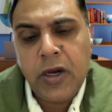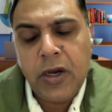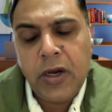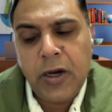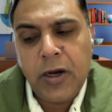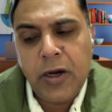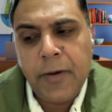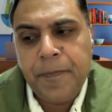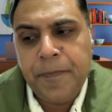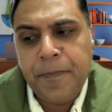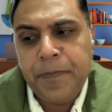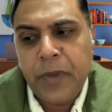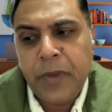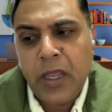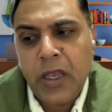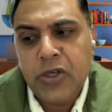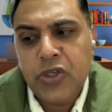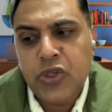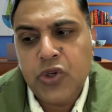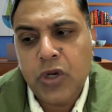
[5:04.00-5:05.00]
uh,
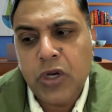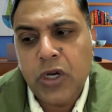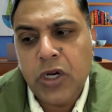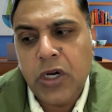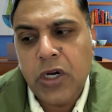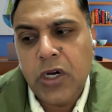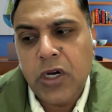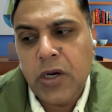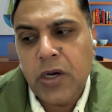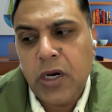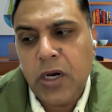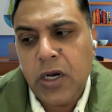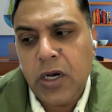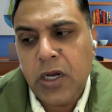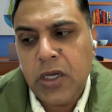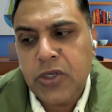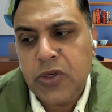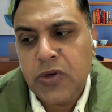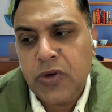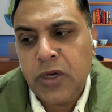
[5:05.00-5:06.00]

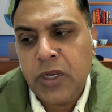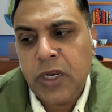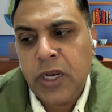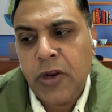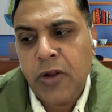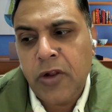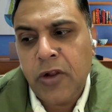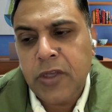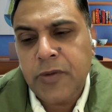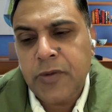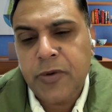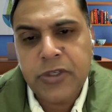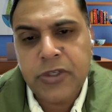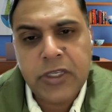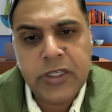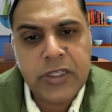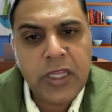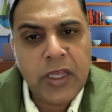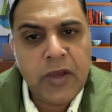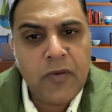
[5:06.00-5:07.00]
sugar and all these
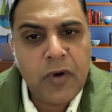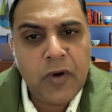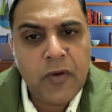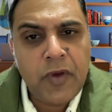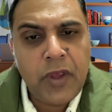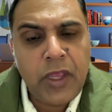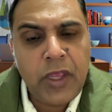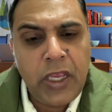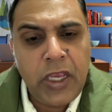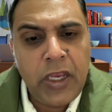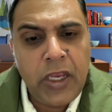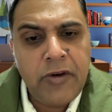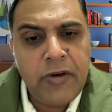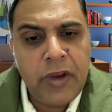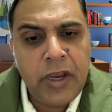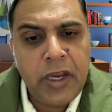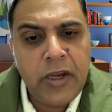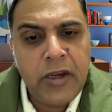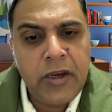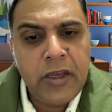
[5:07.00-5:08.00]
processed thing what we eat,
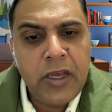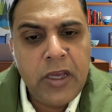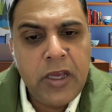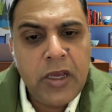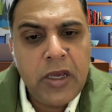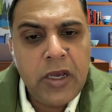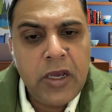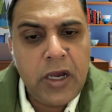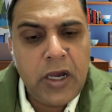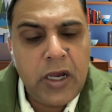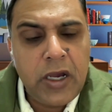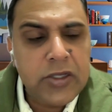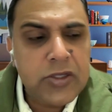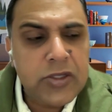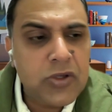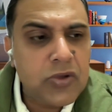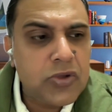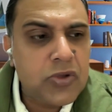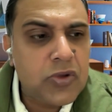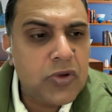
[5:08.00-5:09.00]
right? A
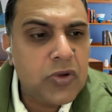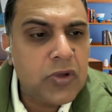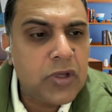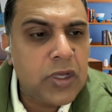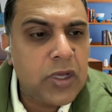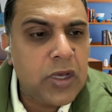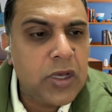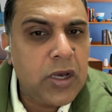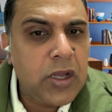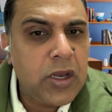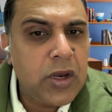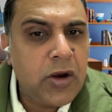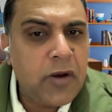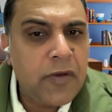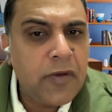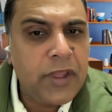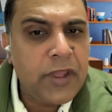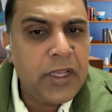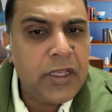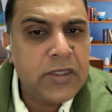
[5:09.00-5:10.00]
lot
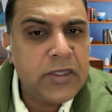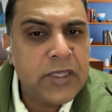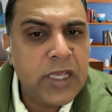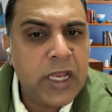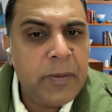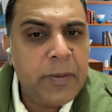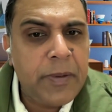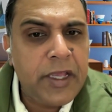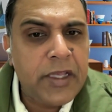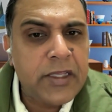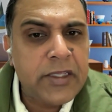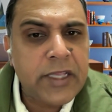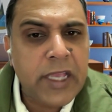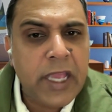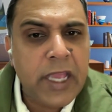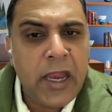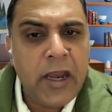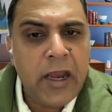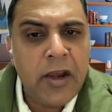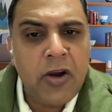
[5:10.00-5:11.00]
of these LPS
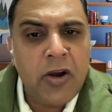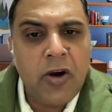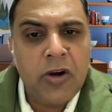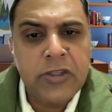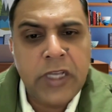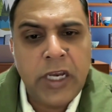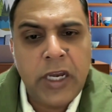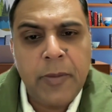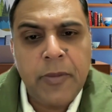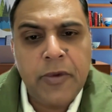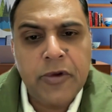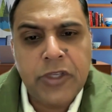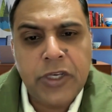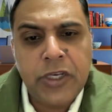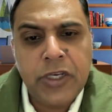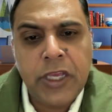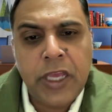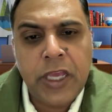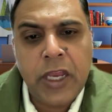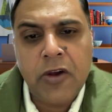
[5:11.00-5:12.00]
can cause
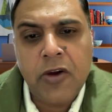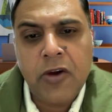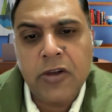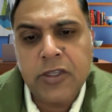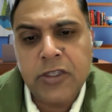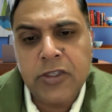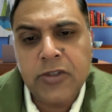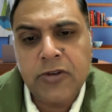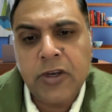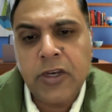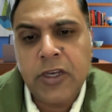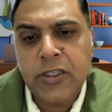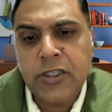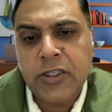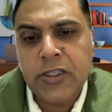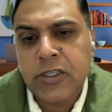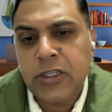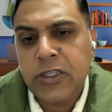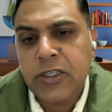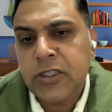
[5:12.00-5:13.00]
adiposity, can cause insulin
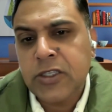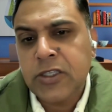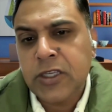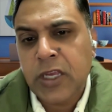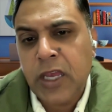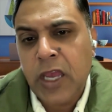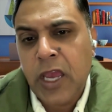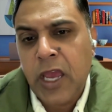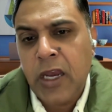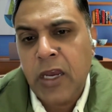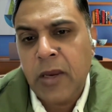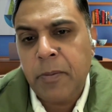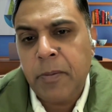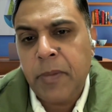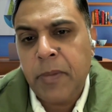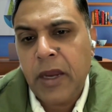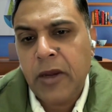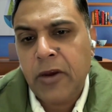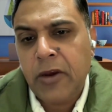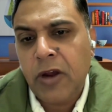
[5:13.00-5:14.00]
resistance, can
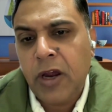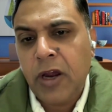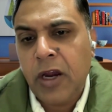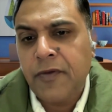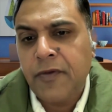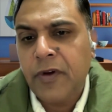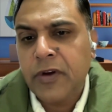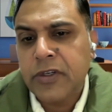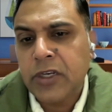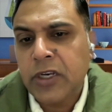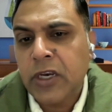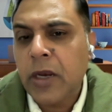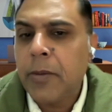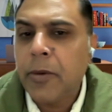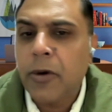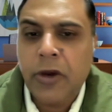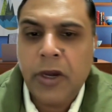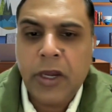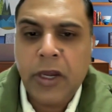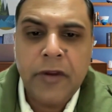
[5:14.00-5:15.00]
impact your heart function, can
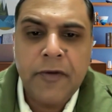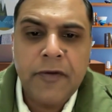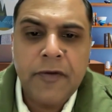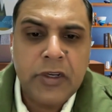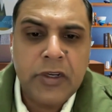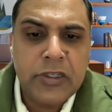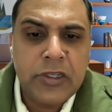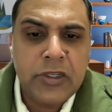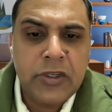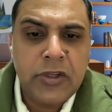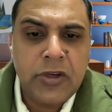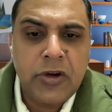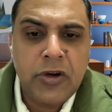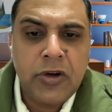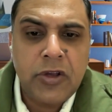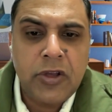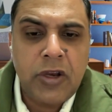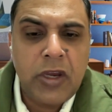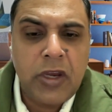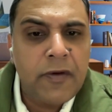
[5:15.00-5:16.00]
impact kidney function,
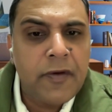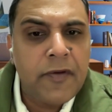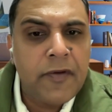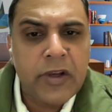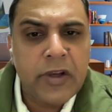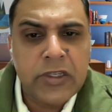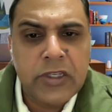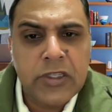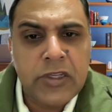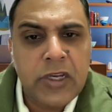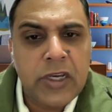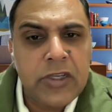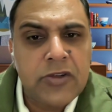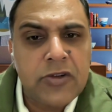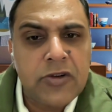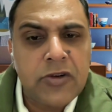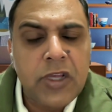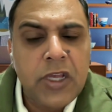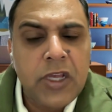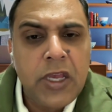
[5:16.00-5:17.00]
your liver function, right?
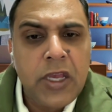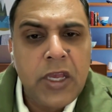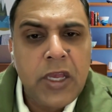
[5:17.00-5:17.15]
So